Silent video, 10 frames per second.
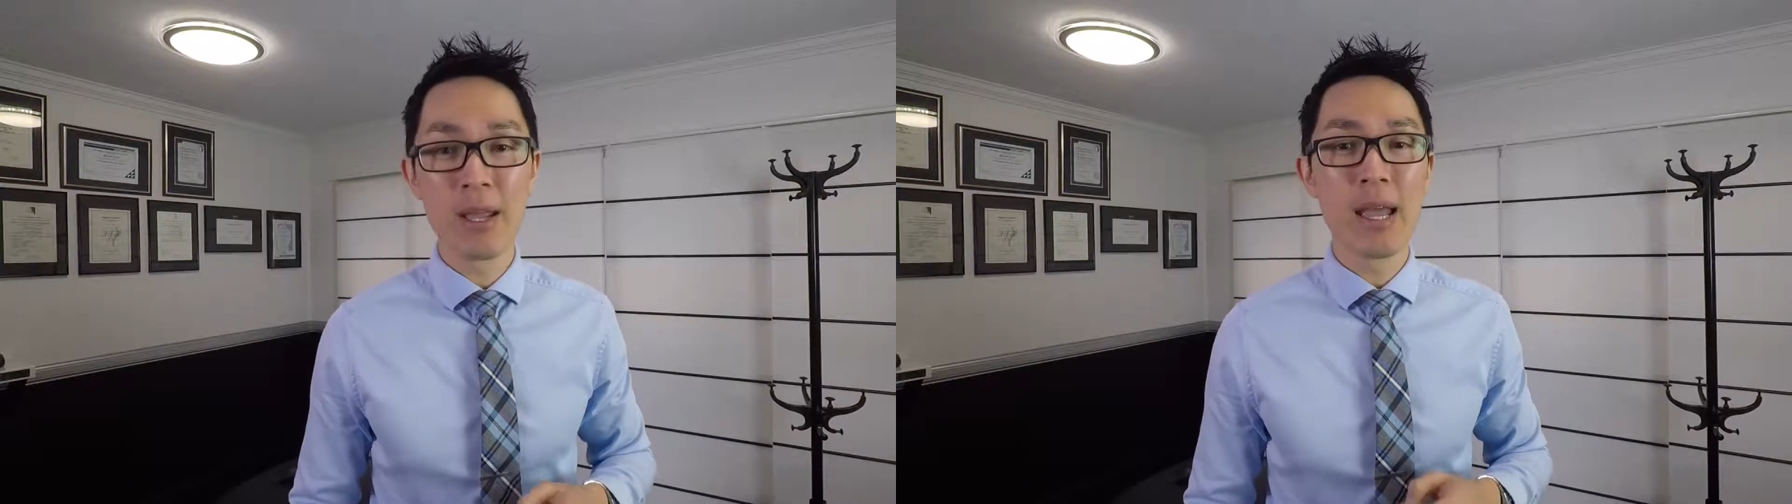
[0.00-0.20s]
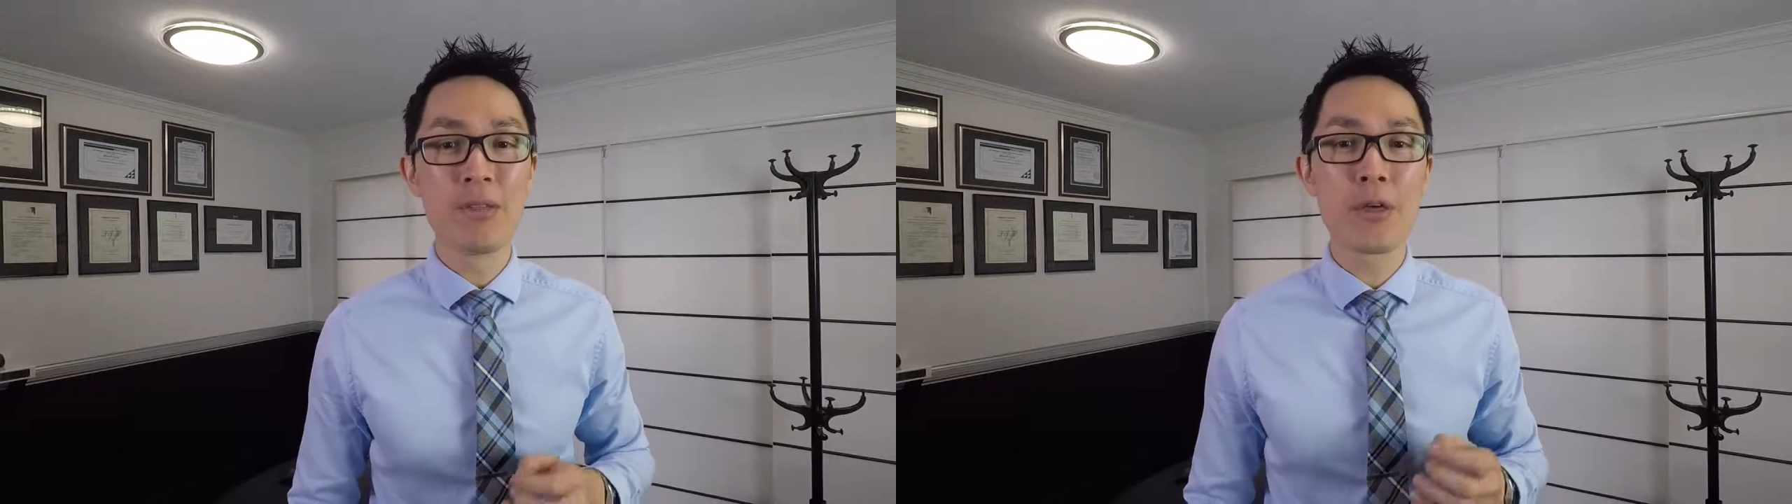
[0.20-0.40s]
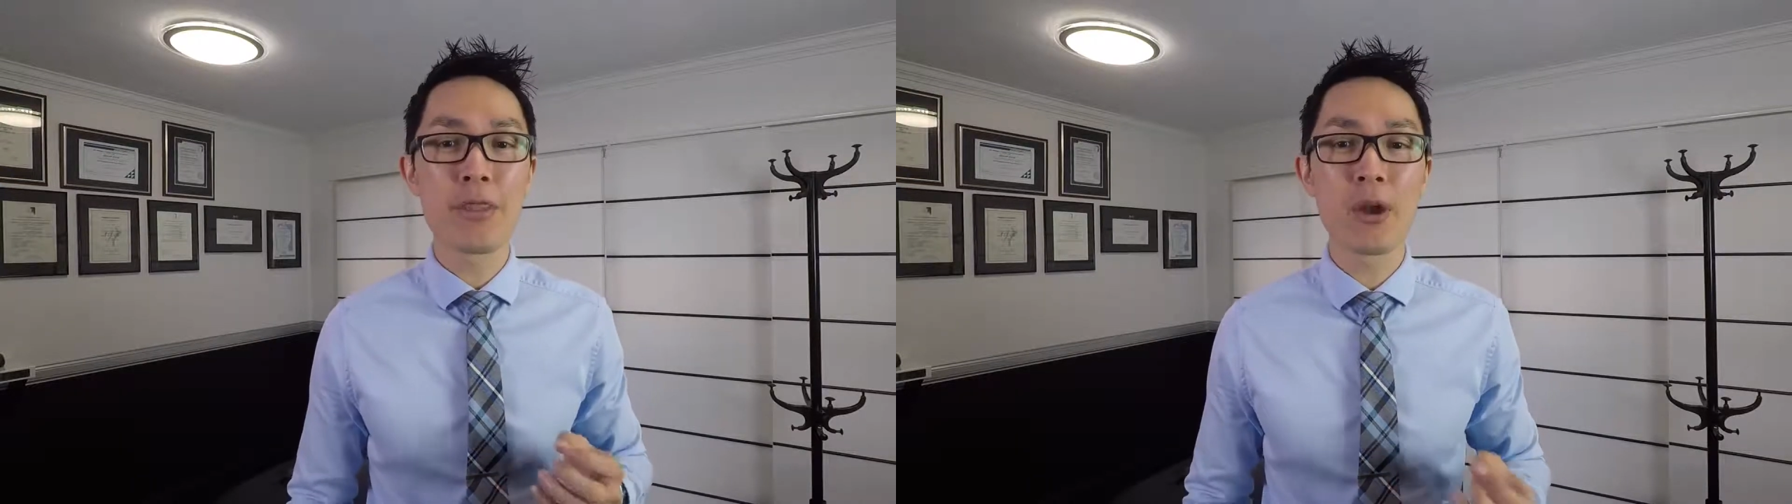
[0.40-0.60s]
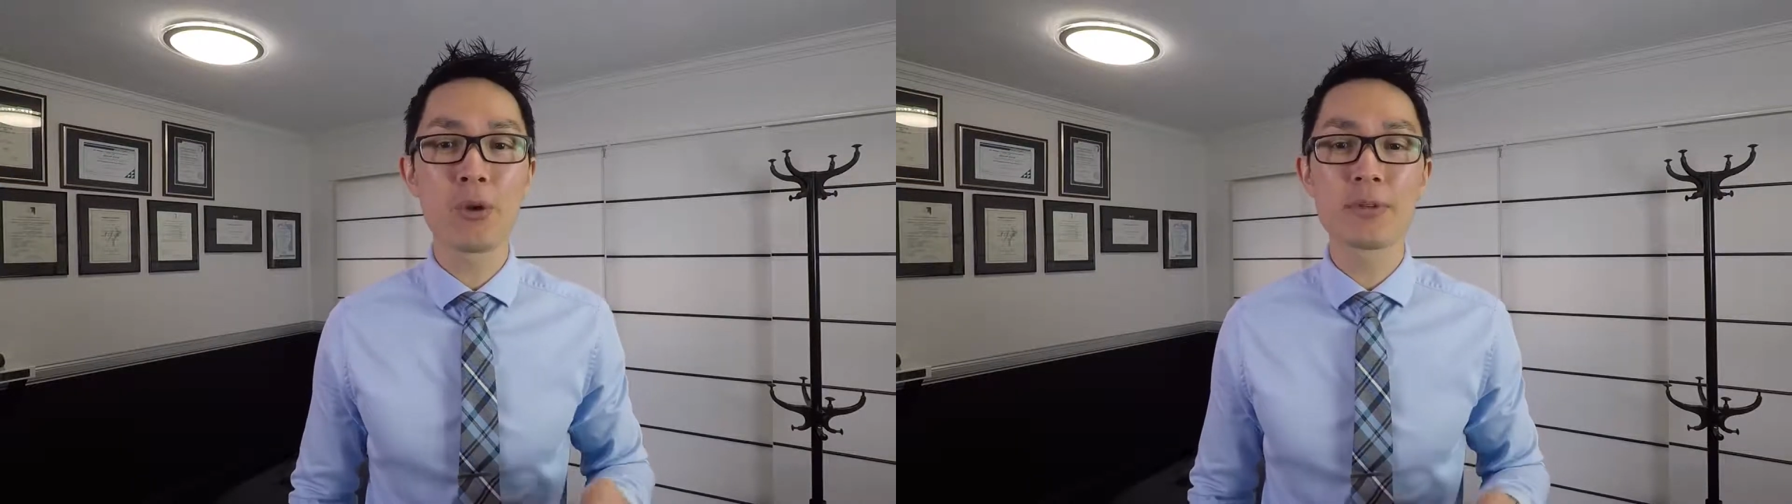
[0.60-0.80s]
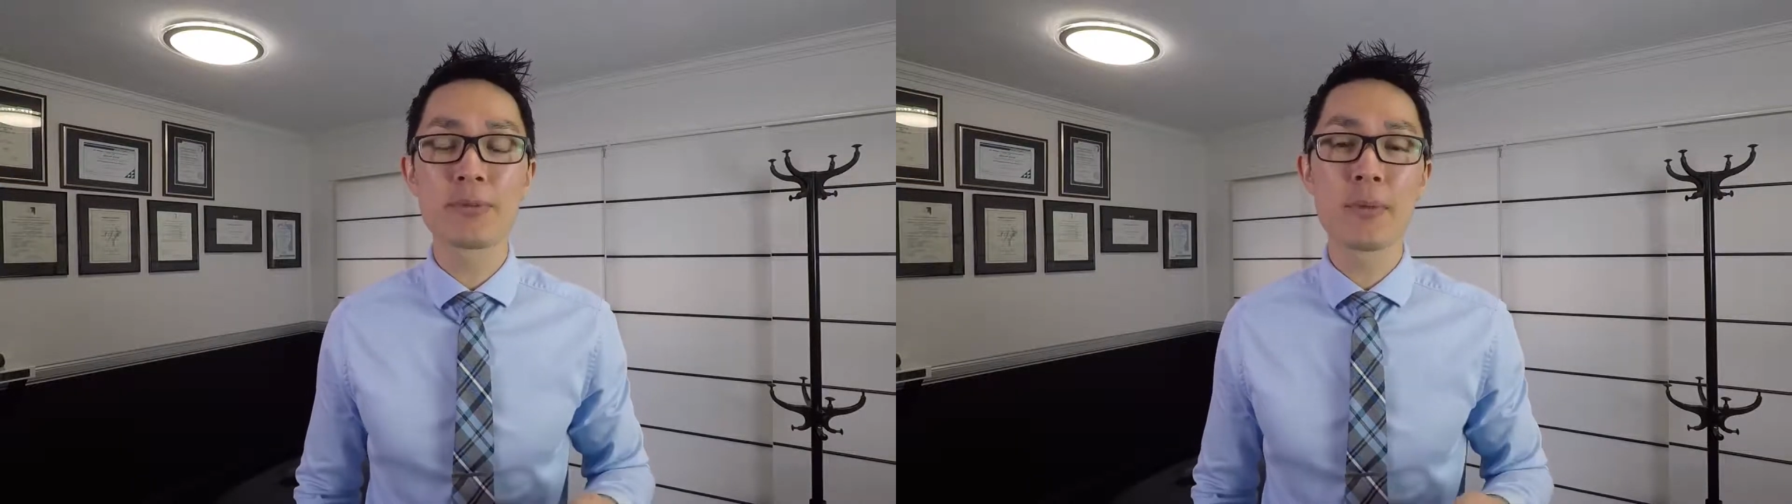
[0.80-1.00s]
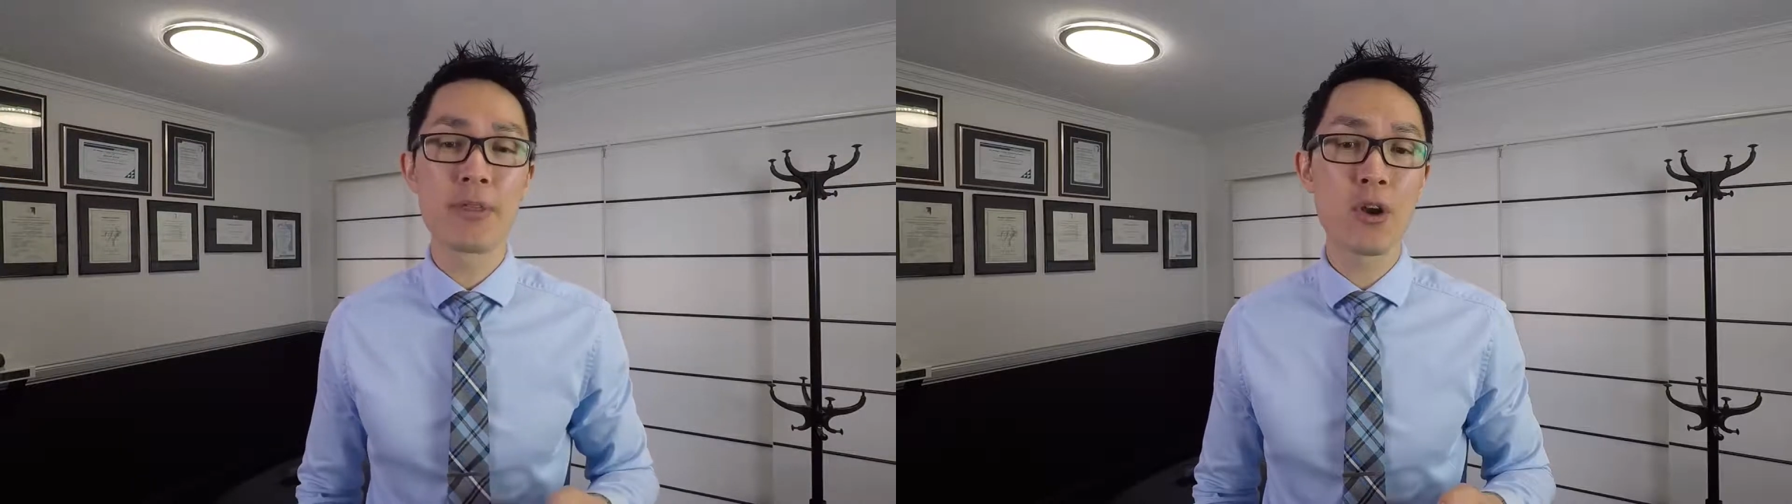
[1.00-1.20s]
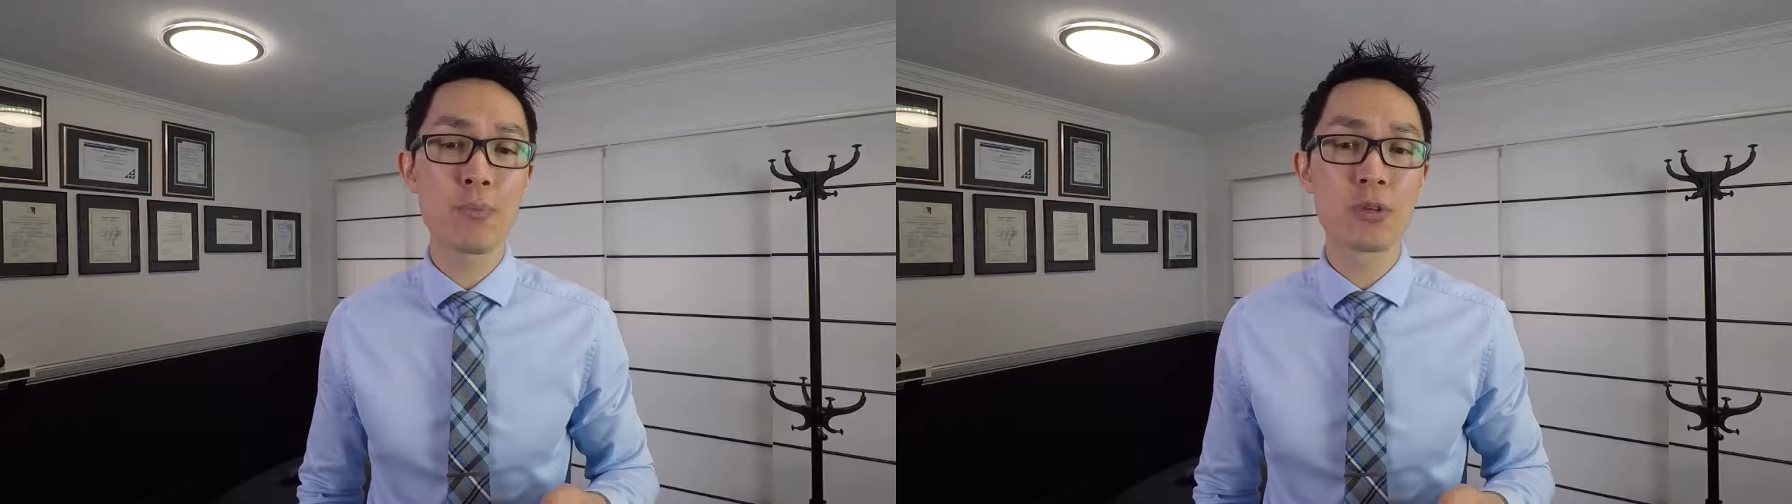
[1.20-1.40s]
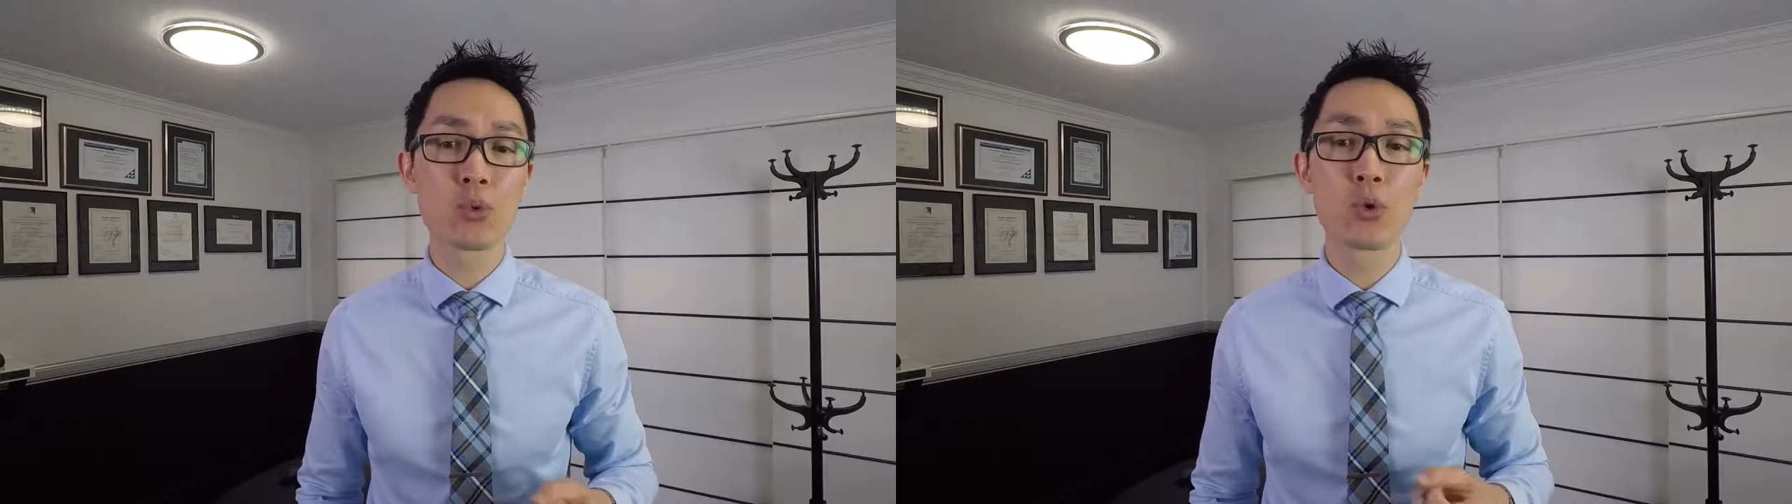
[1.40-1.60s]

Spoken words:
and the therapist